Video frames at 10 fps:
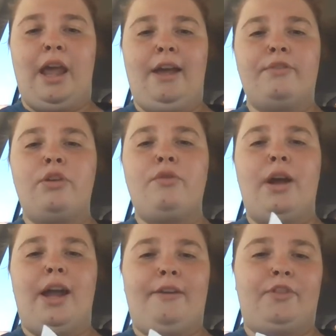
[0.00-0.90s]
Have you
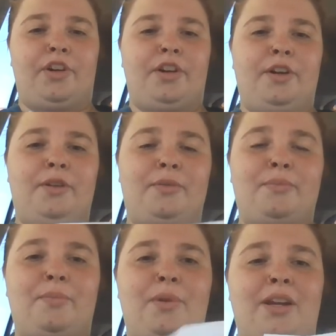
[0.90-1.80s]
ever
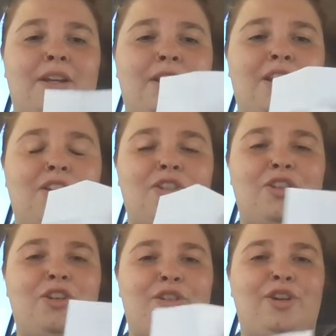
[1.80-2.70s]
picked
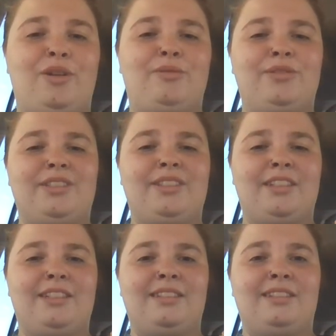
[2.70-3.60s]
your nose.
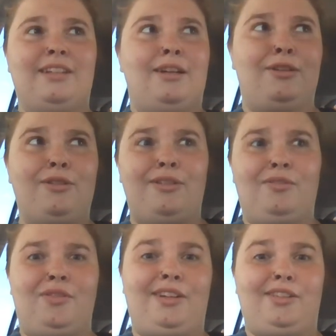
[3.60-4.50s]

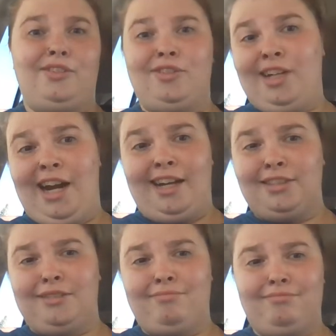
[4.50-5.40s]
Well, who
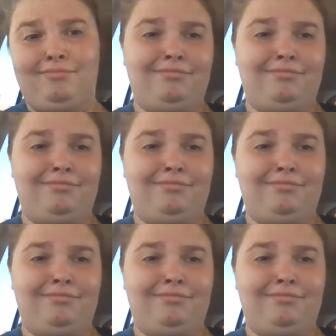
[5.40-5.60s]
hasn't?